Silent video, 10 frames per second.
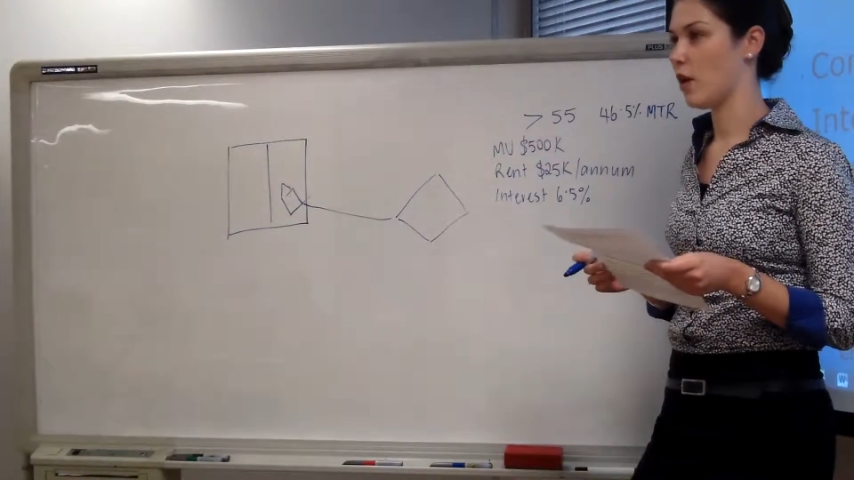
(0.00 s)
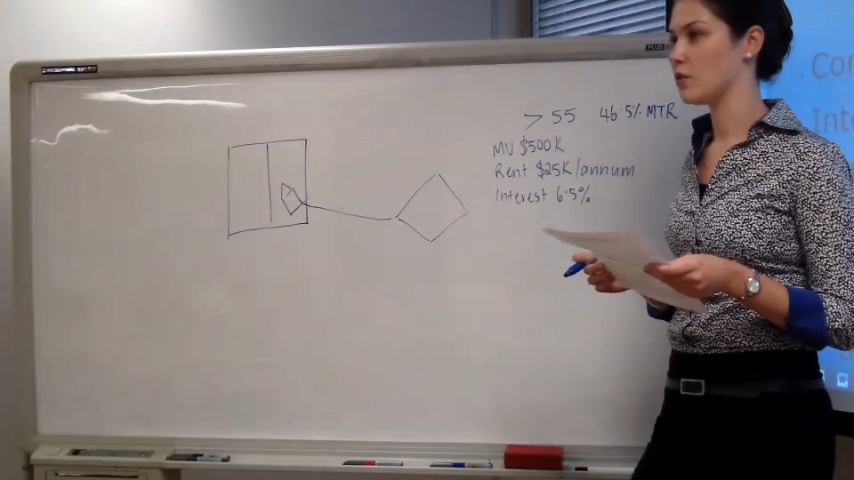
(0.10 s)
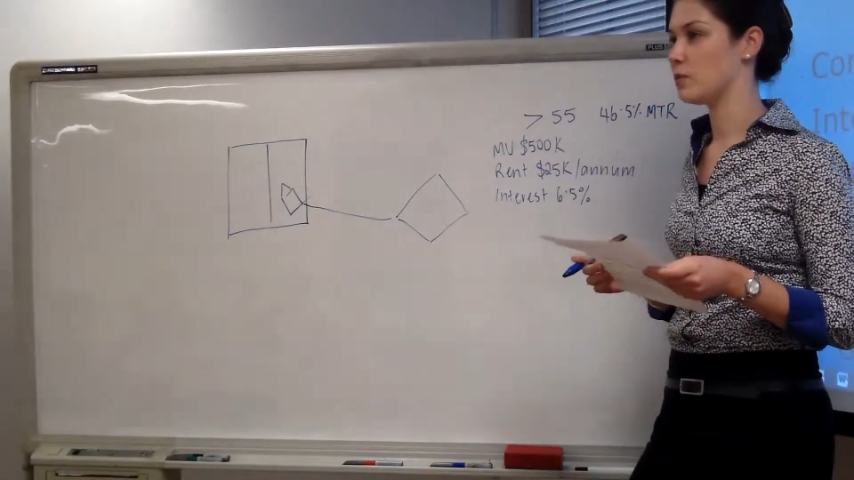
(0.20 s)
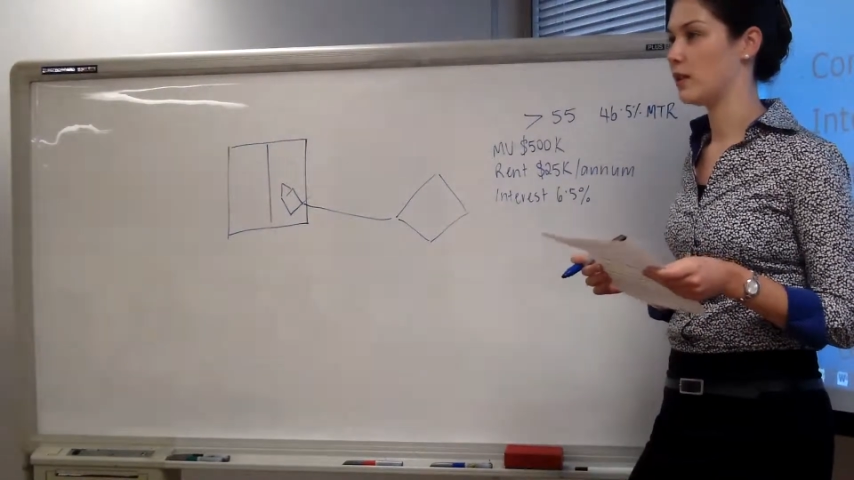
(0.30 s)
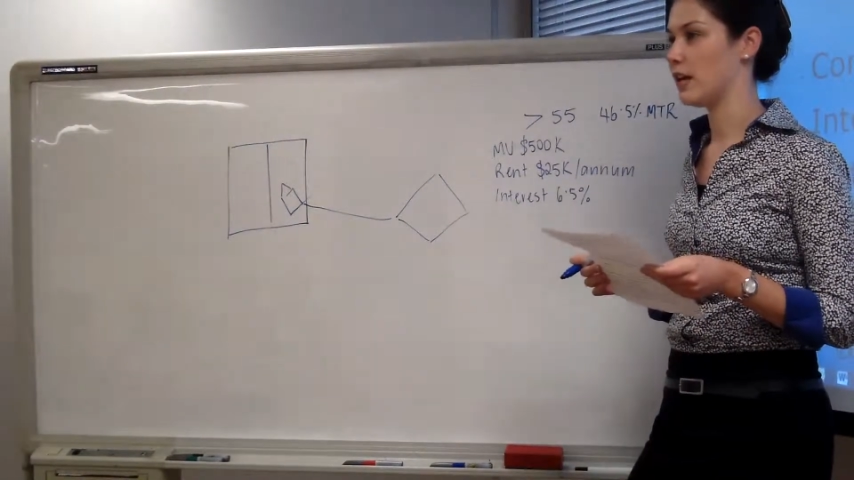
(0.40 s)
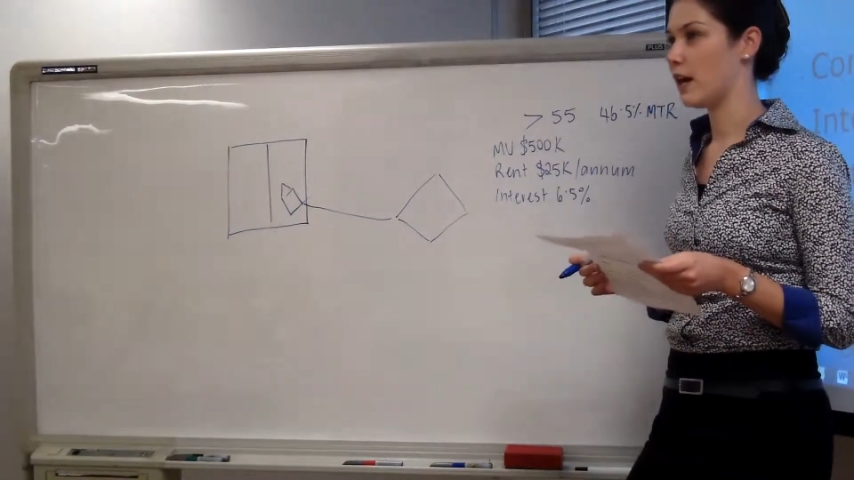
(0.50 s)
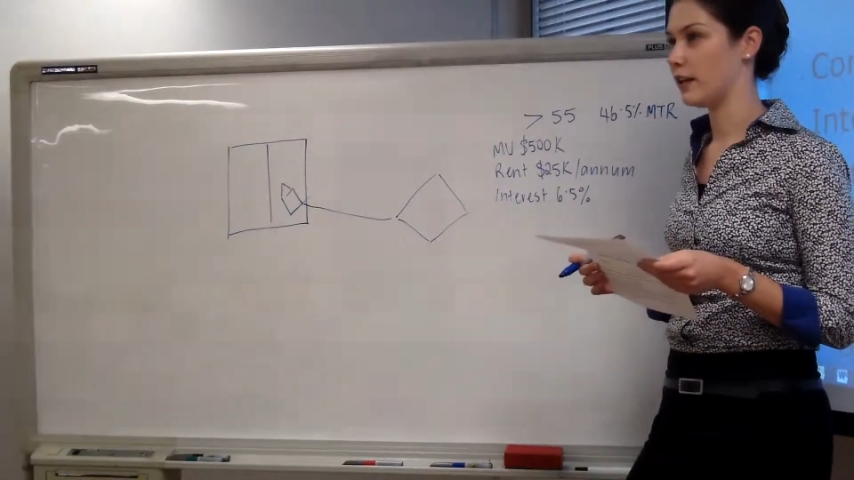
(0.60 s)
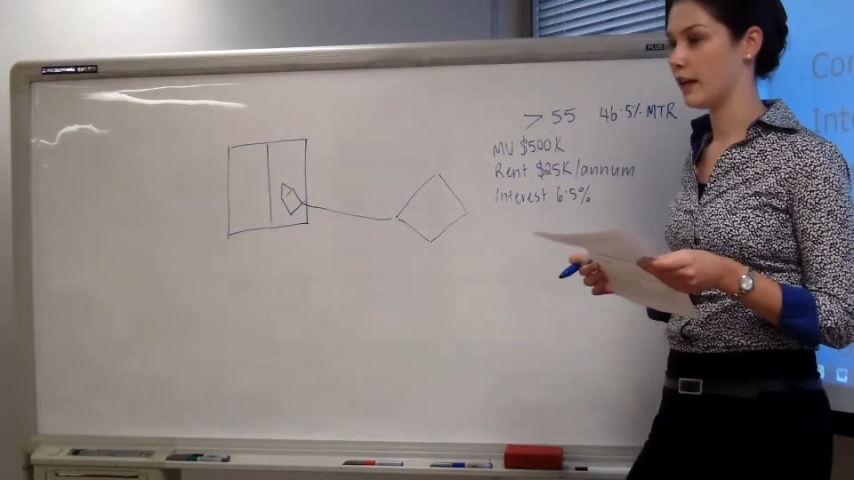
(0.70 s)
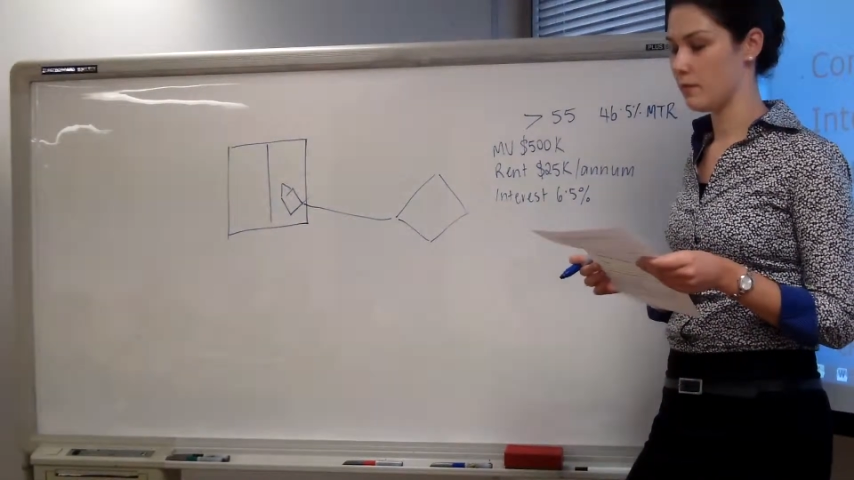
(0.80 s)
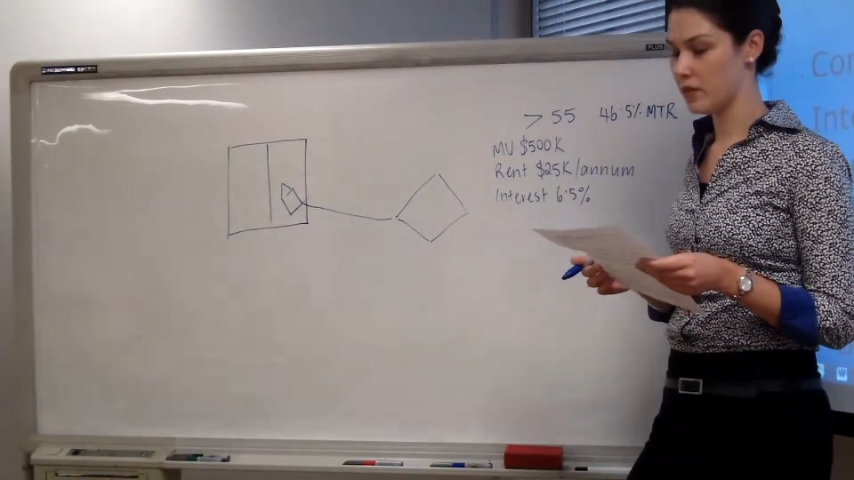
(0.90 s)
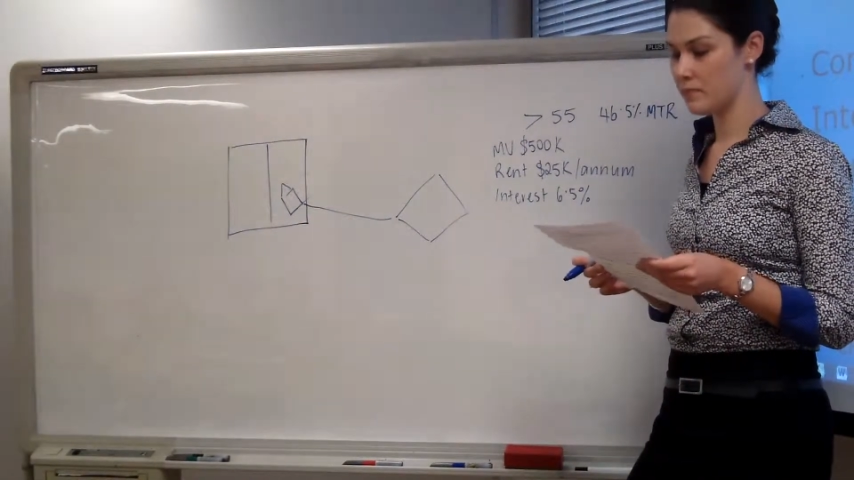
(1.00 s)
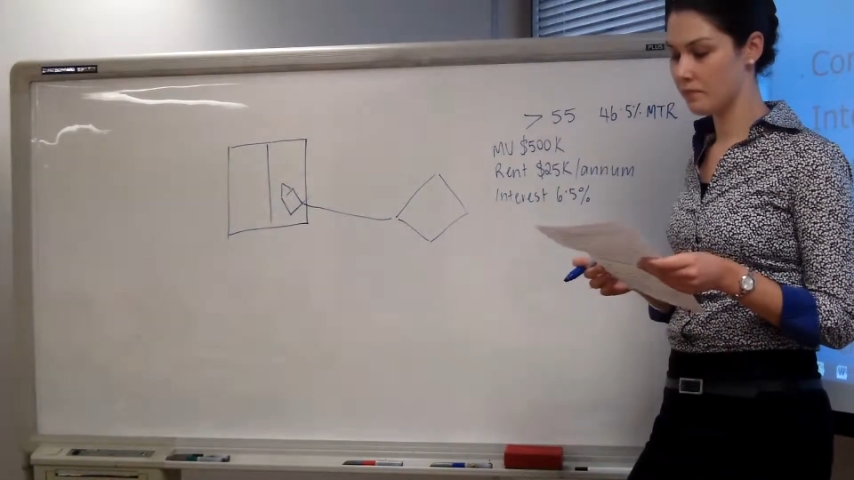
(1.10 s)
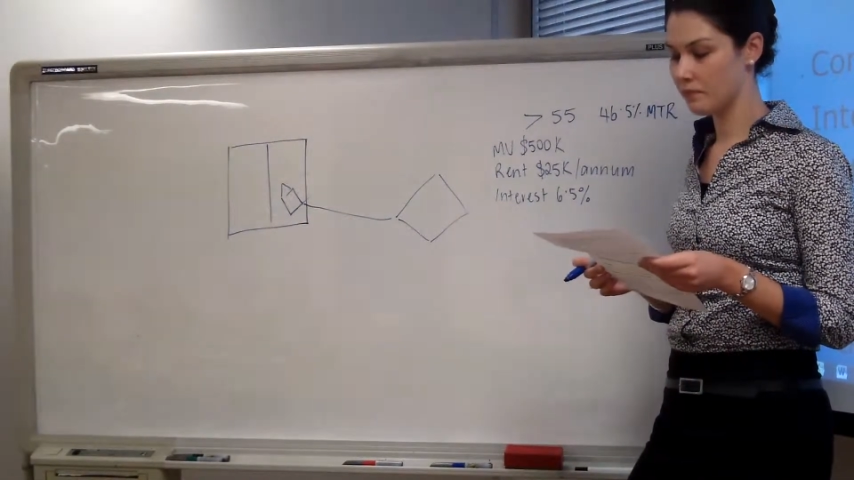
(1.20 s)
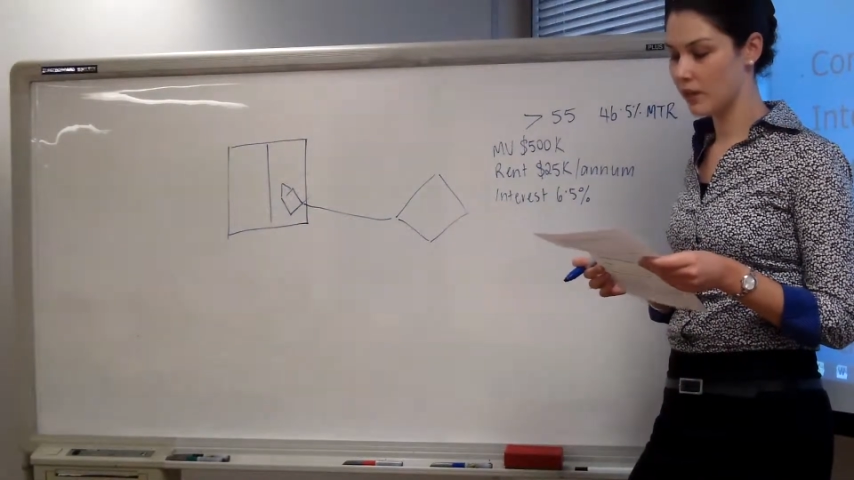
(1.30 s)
ultimately unencumbered.